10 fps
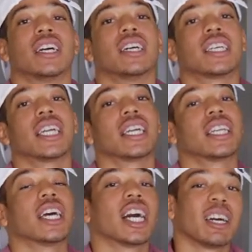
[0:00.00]

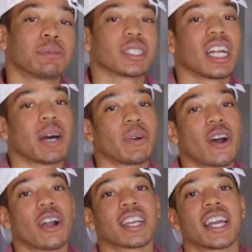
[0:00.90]
Again, I'm Jalon with
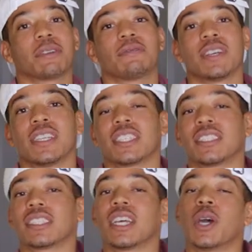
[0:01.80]
Hard Gainer
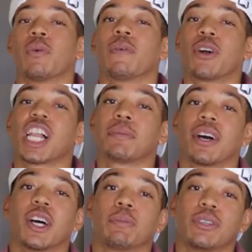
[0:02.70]
Fitness where we're all
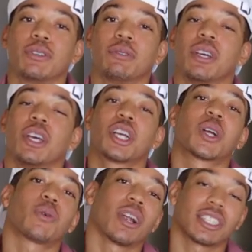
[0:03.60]
about helping you
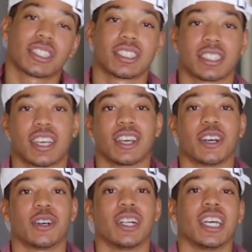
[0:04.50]
crush the
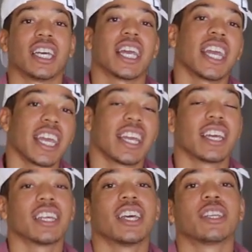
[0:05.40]
scale
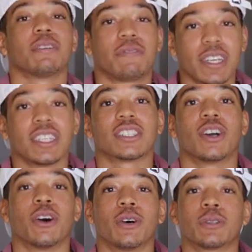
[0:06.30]
and your fitness
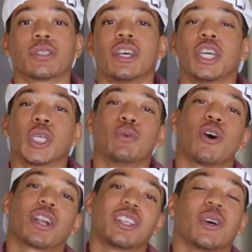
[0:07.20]
goals. You
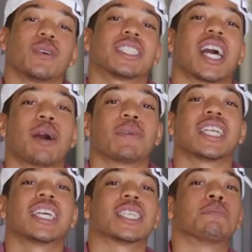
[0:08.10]
already know what time it
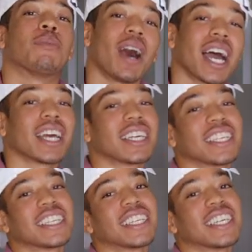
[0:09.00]
is. What?
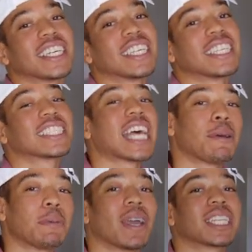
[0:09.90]
It's
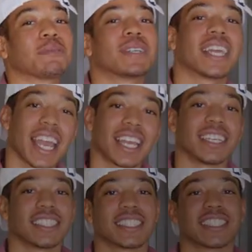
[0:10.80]
time to make them
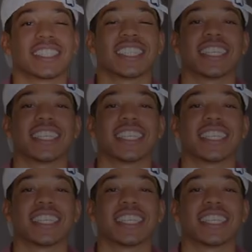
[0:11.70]
gains.